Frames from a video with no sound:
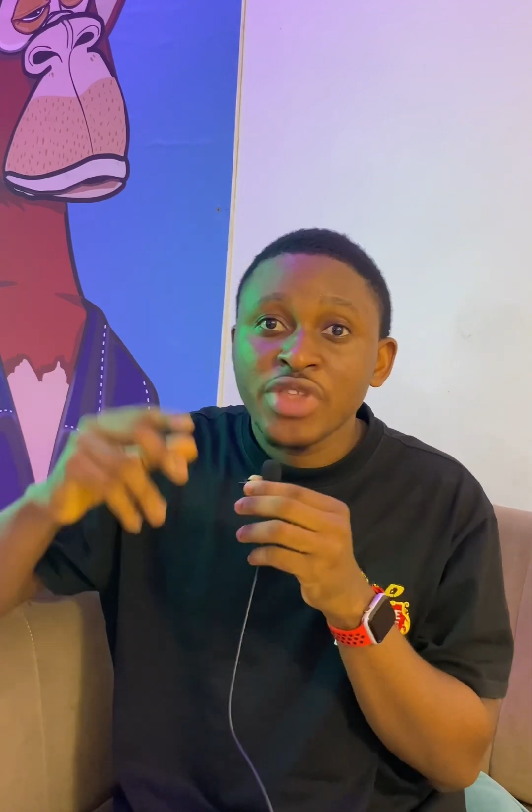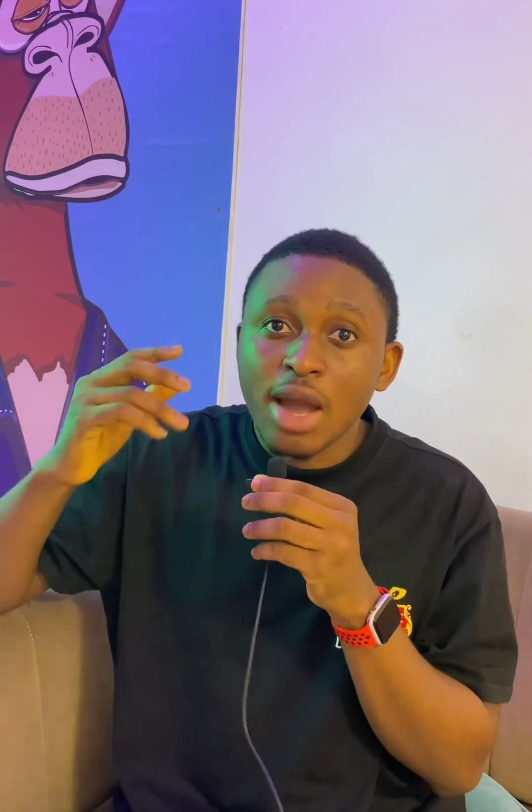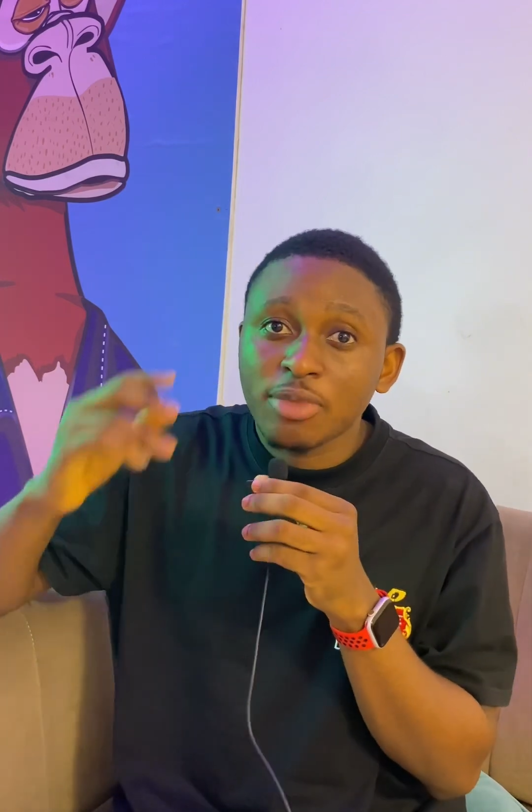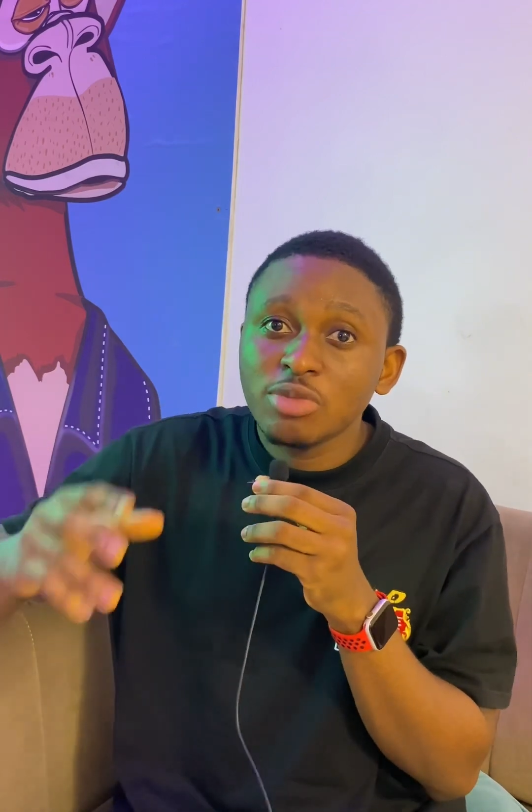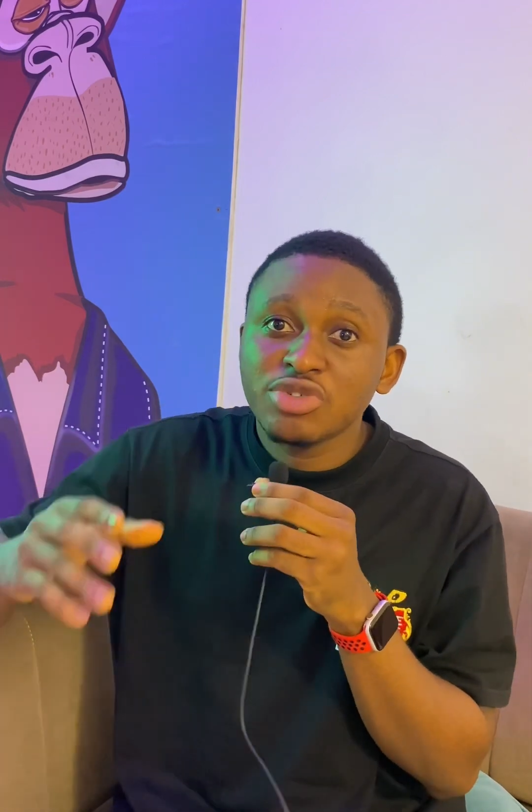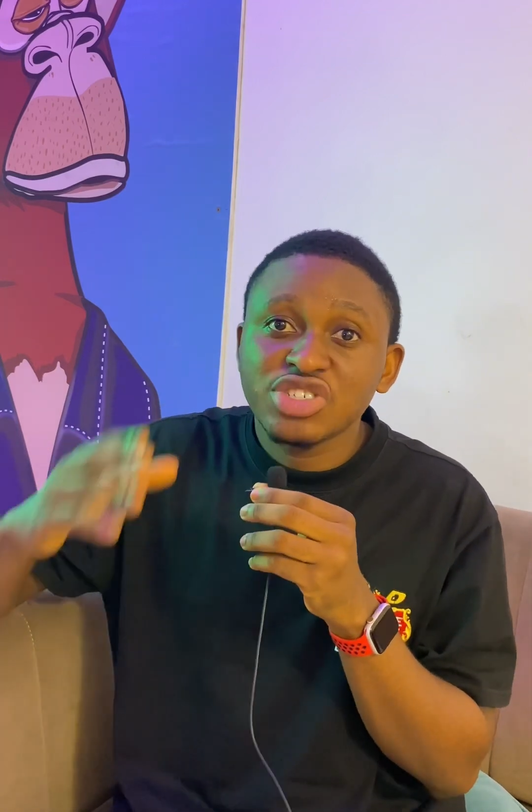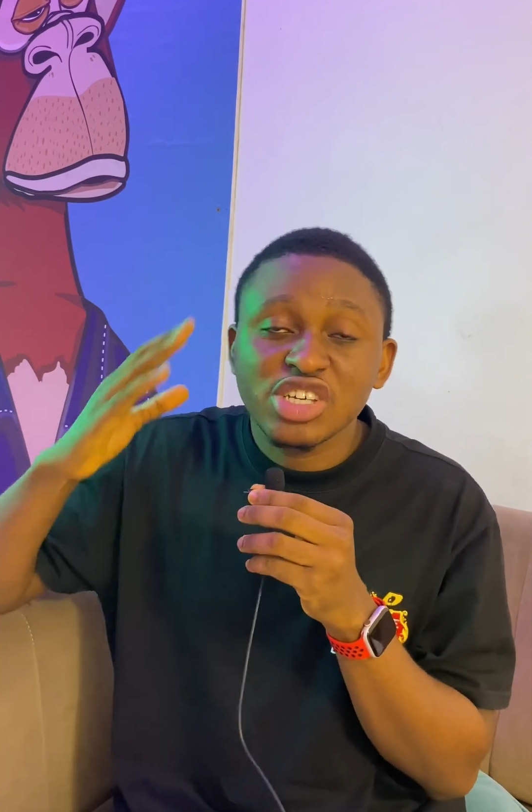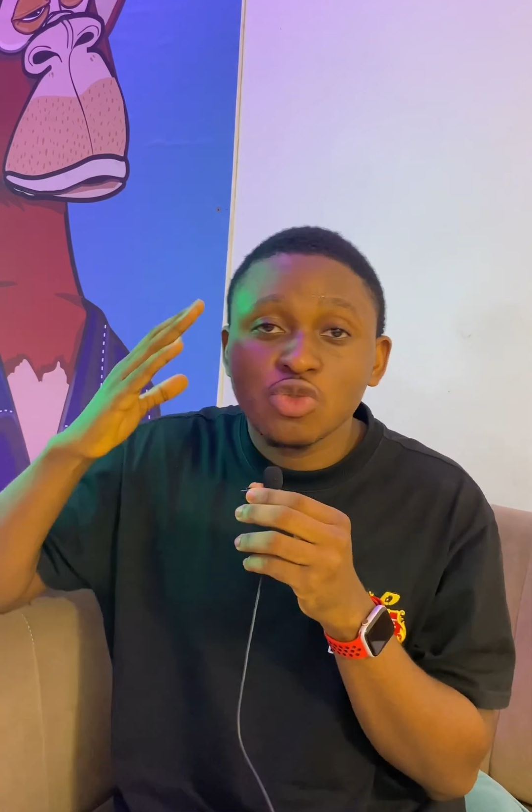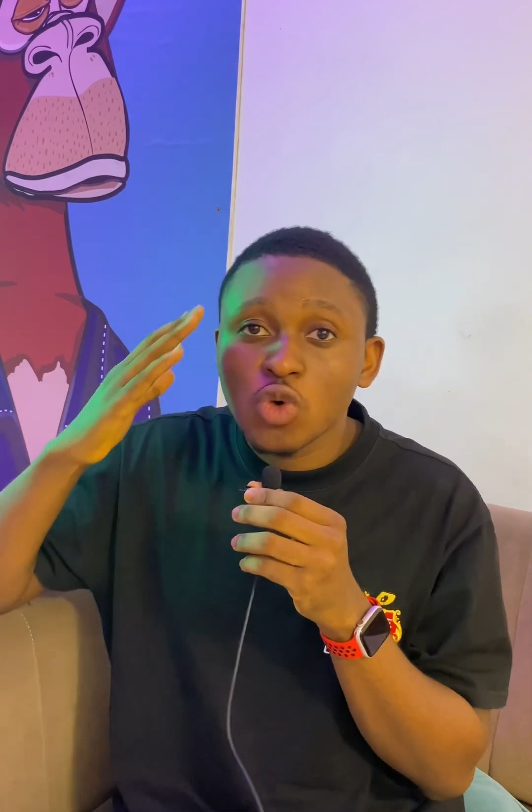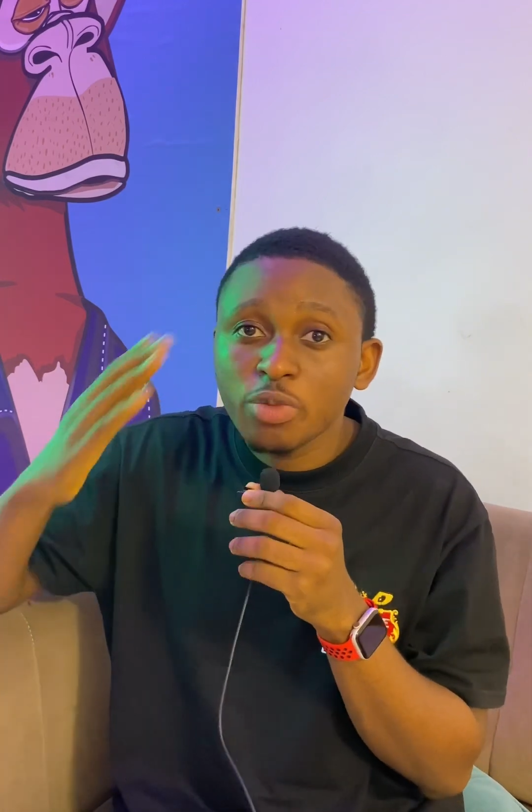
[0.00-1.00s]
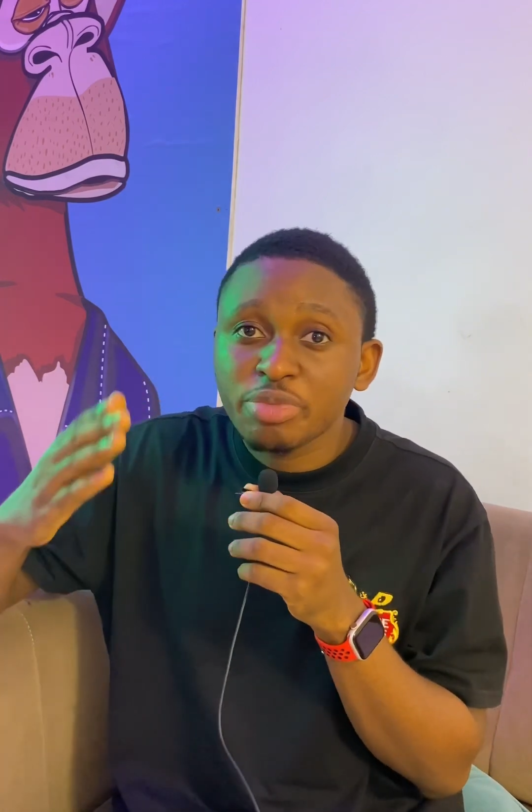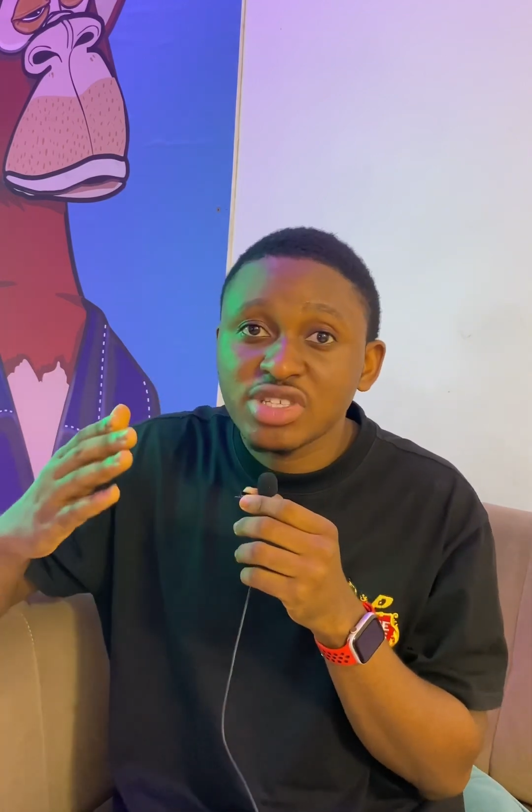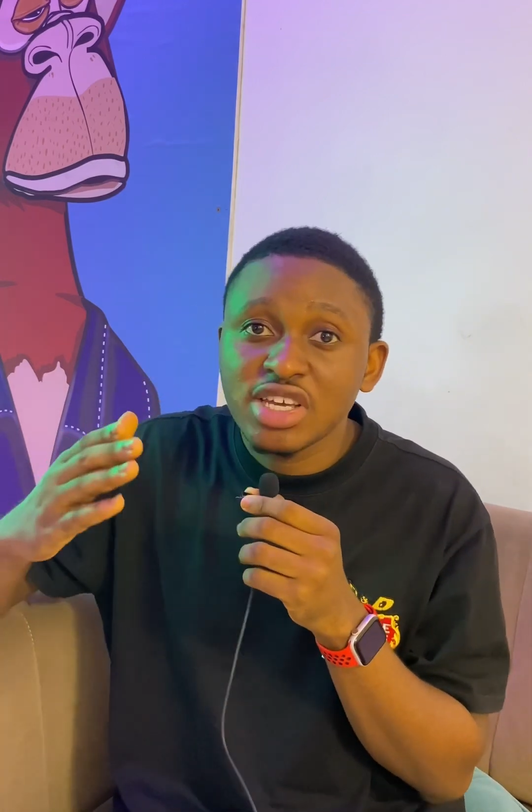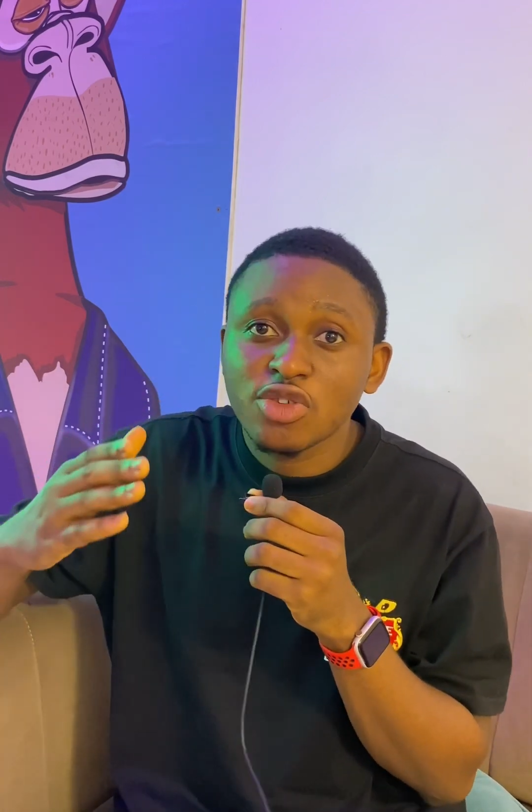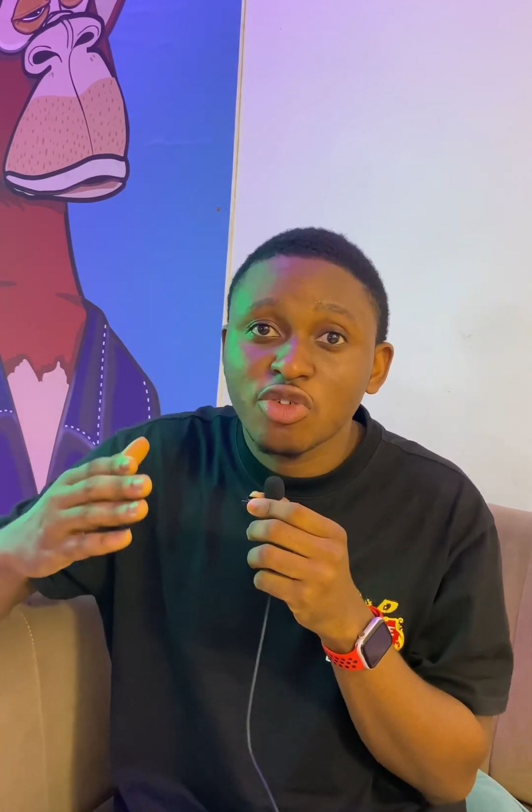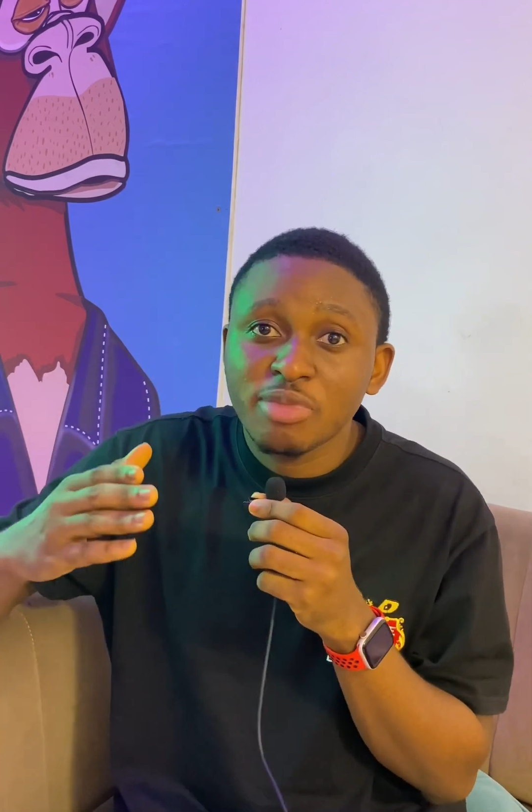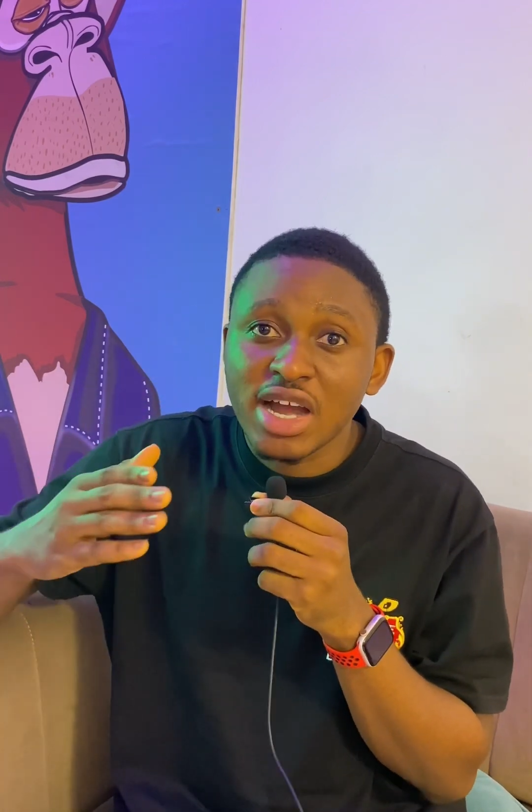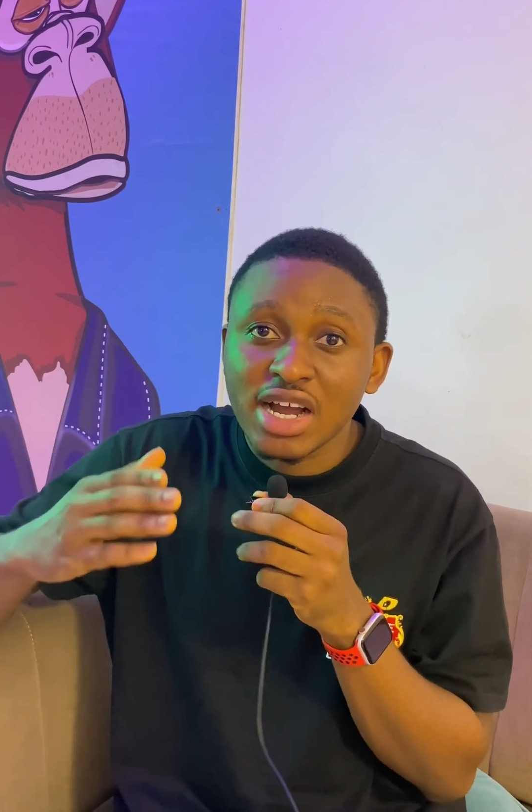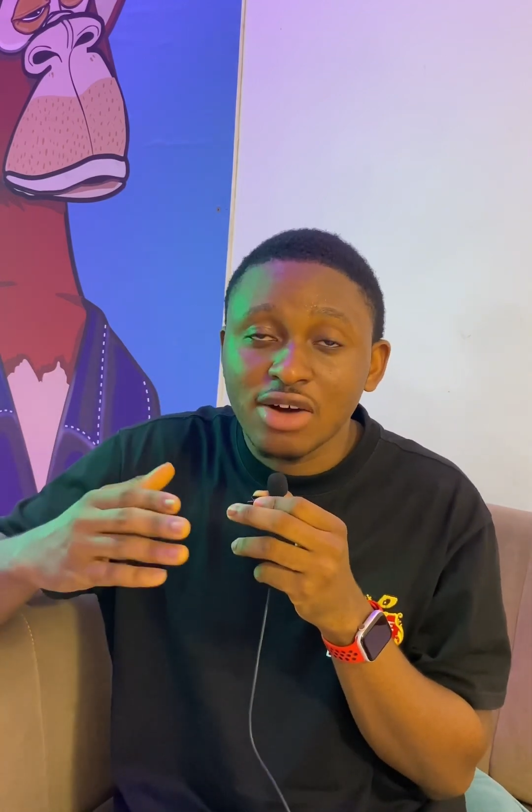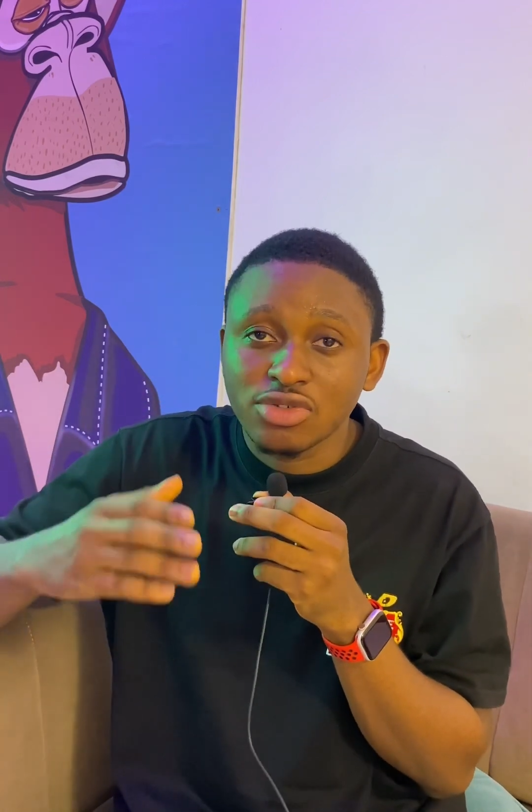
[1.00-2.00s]
I'm going to be risking 1% of my
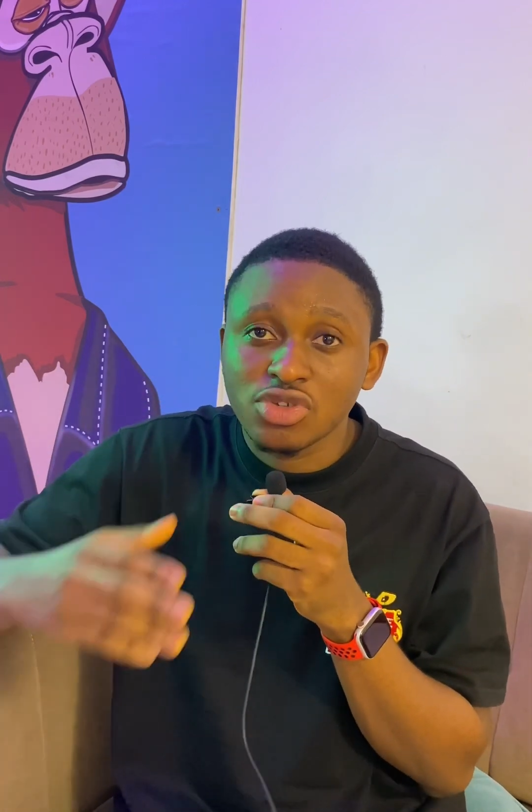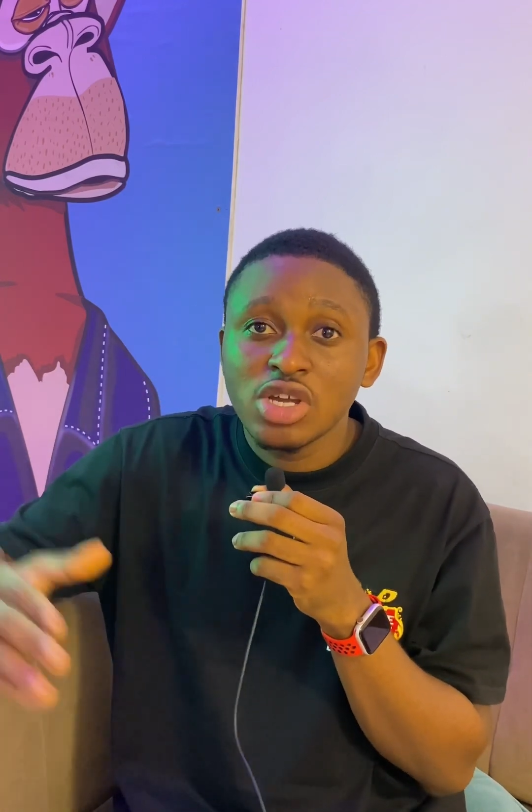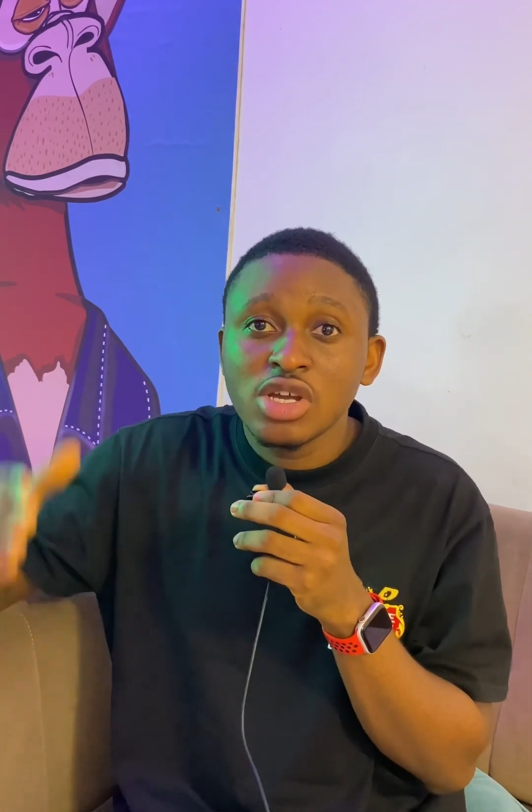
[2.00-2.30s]
account